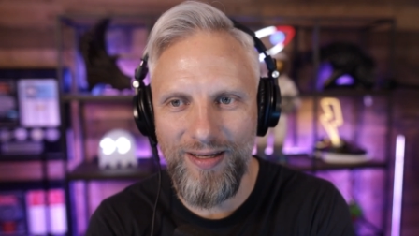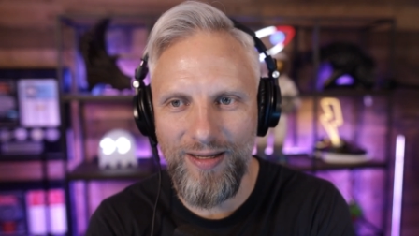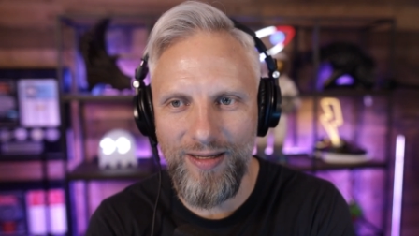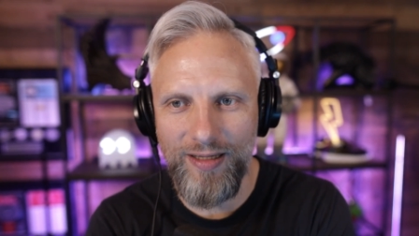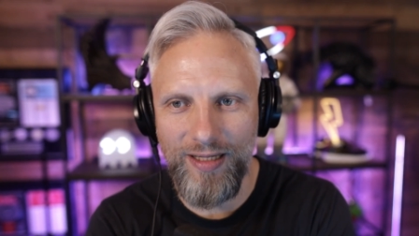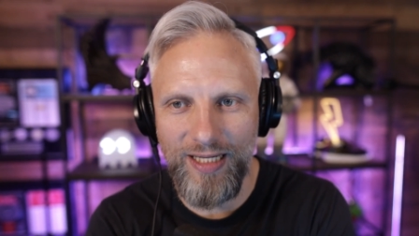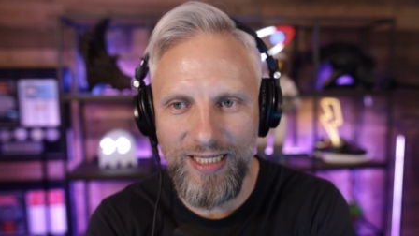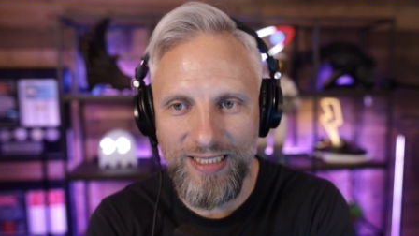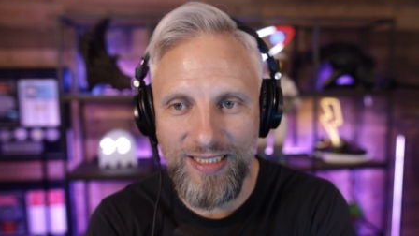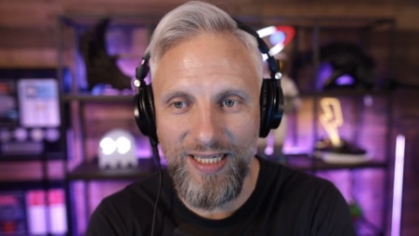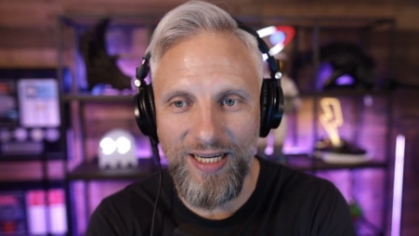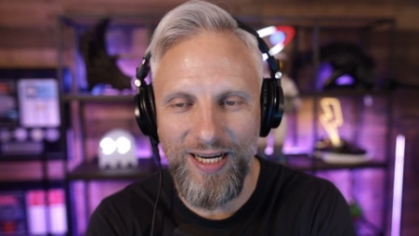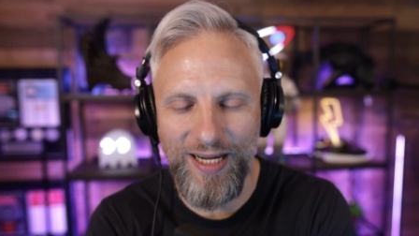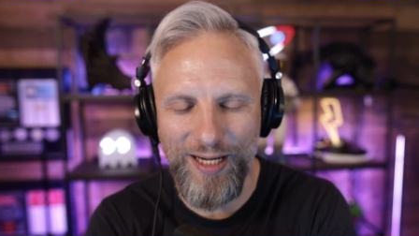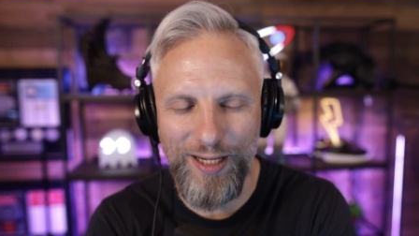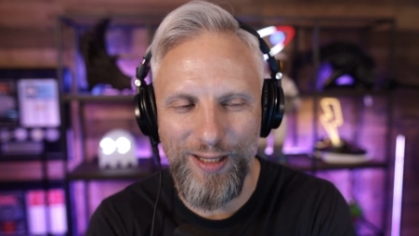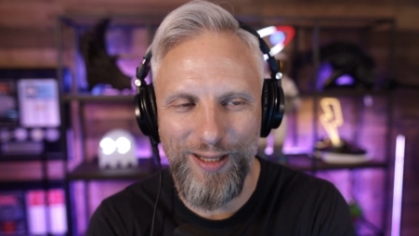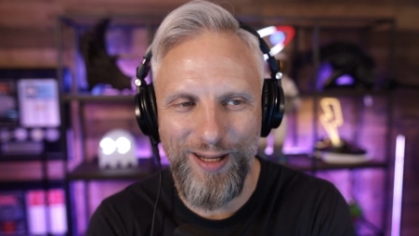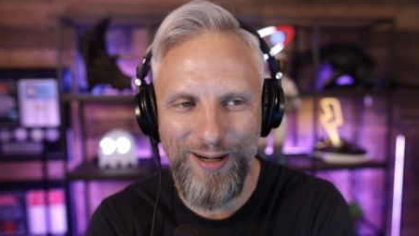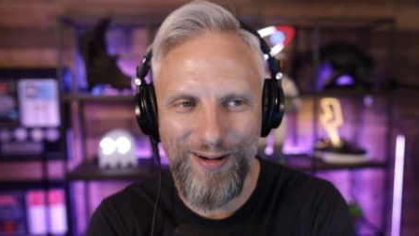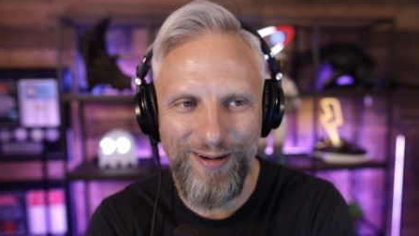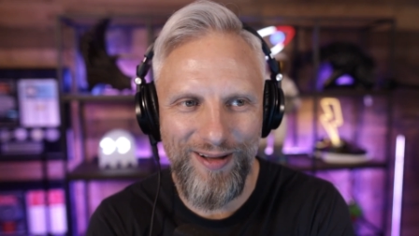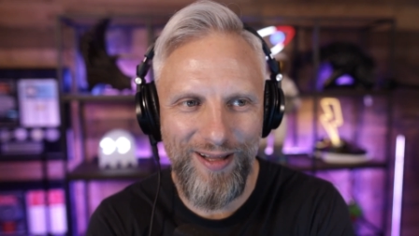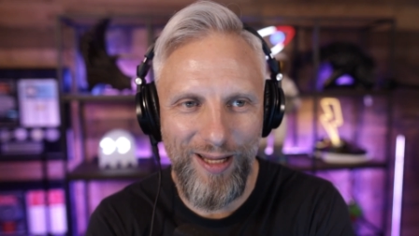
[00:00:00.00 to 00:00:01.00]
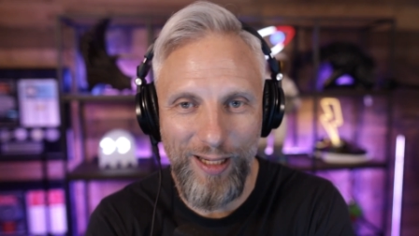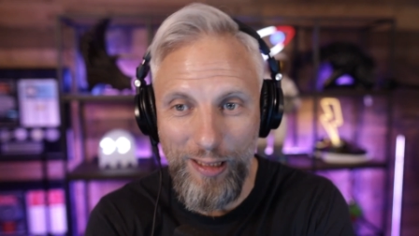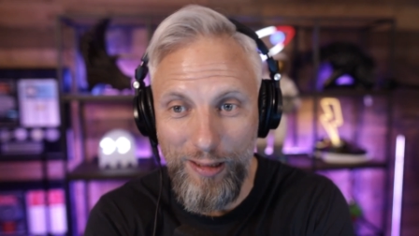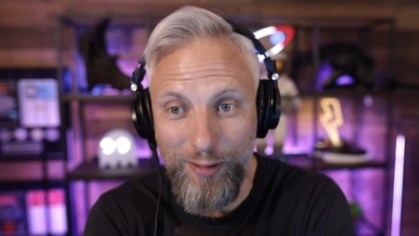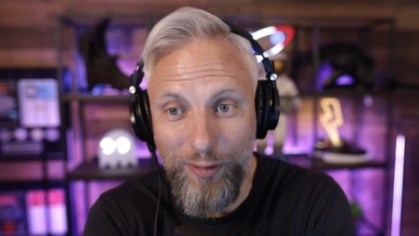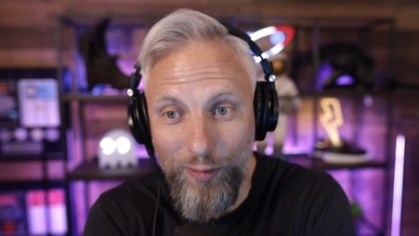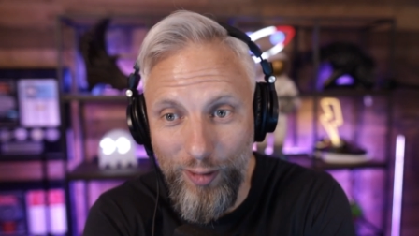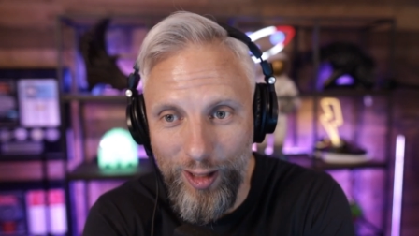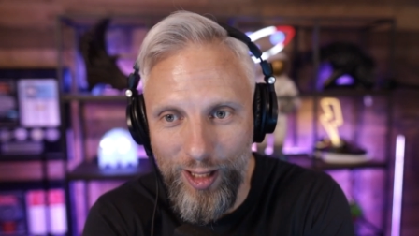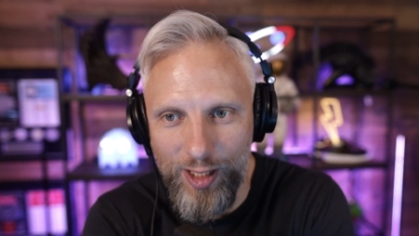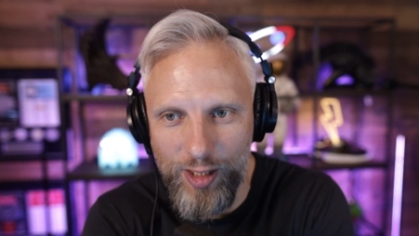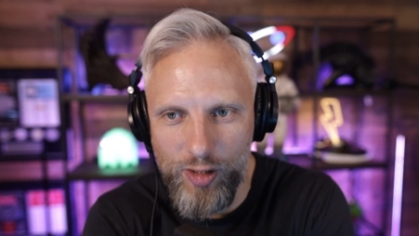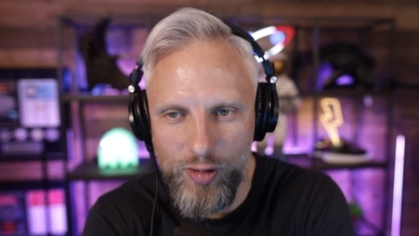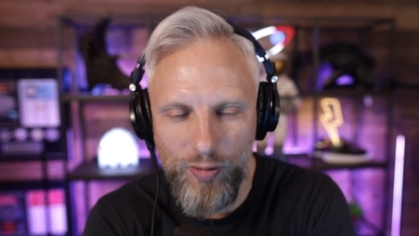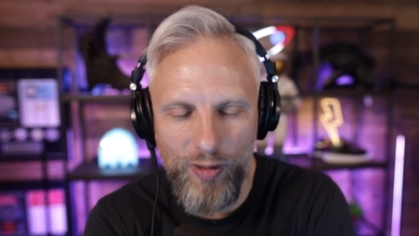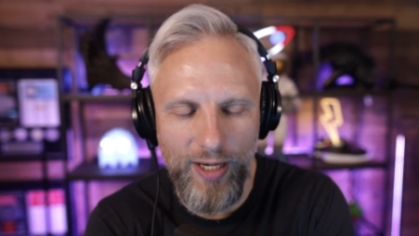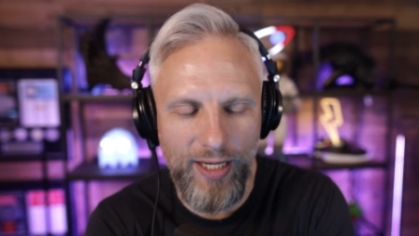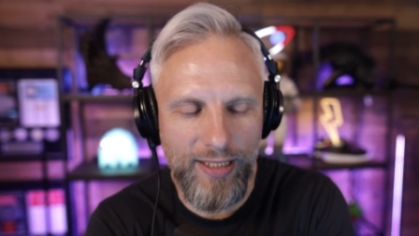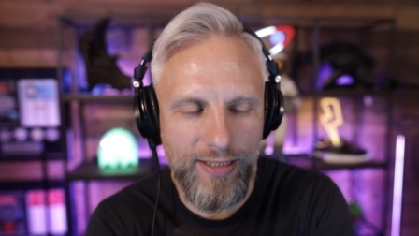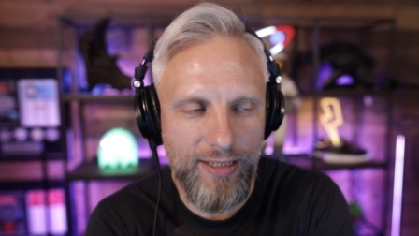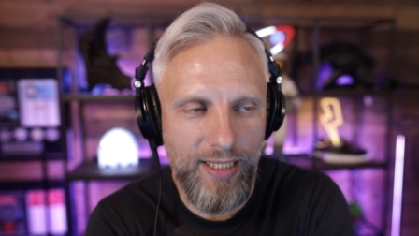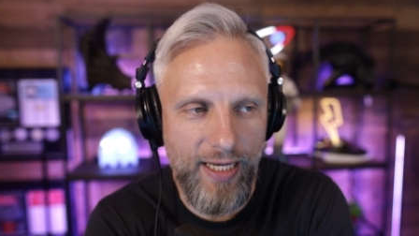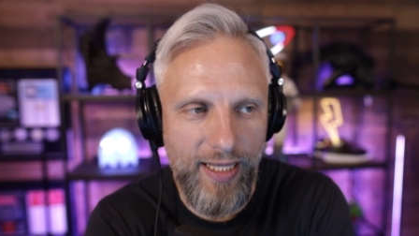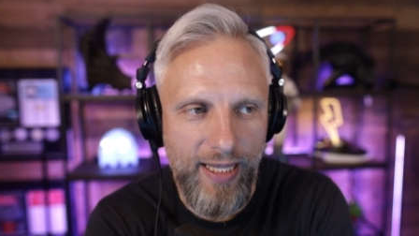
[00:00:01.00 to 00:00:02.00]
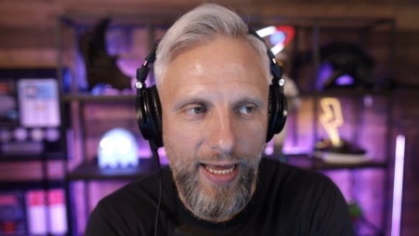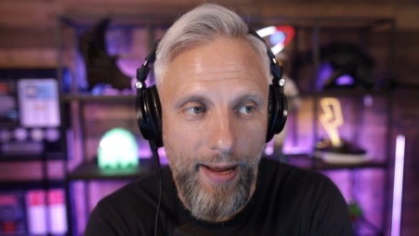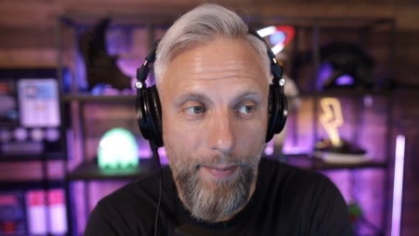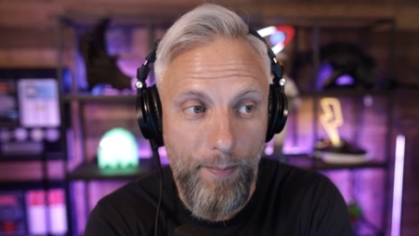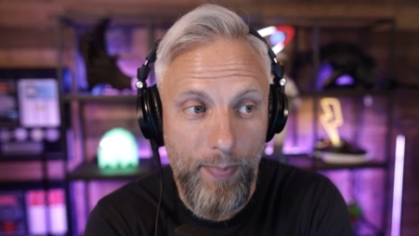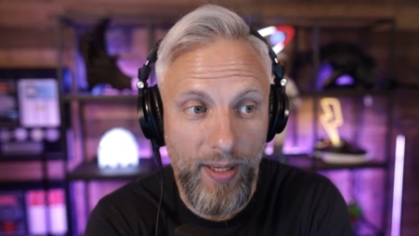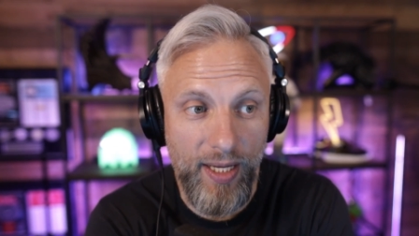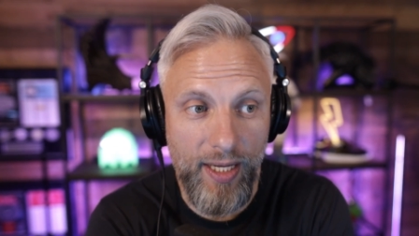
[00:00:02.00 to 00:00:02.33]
listening, they're like cringe when I say that.